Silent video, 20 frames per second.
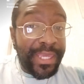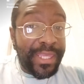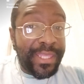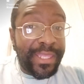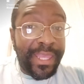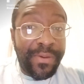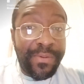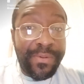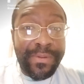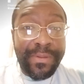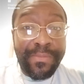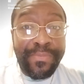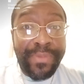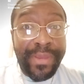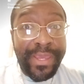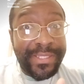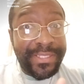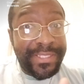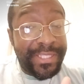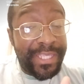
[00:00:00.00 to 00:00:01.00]
They were the
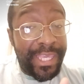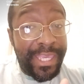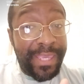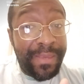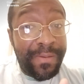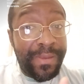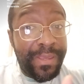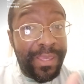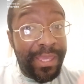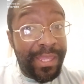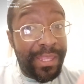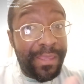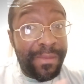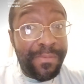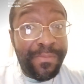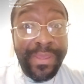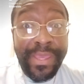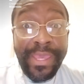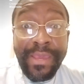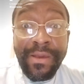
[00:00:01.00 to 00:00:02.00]
best team in the
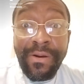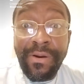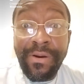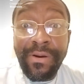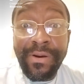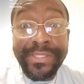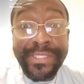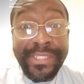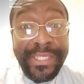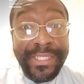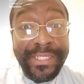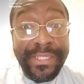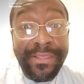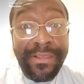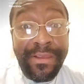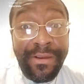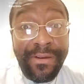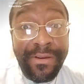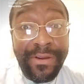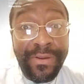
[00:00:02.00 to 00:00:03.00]
NBA all season
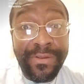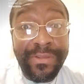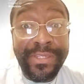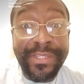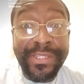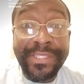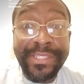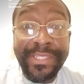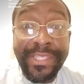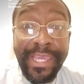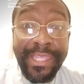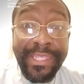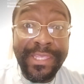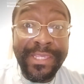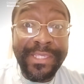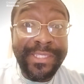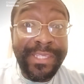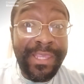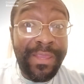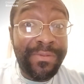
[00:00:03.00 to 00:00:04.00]
long, just like the
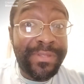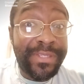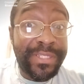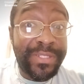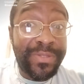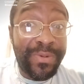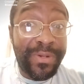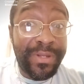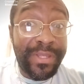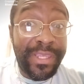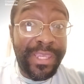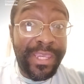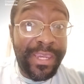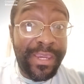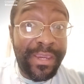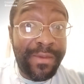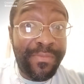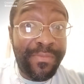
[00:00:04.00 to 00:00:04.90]
Celtics were the year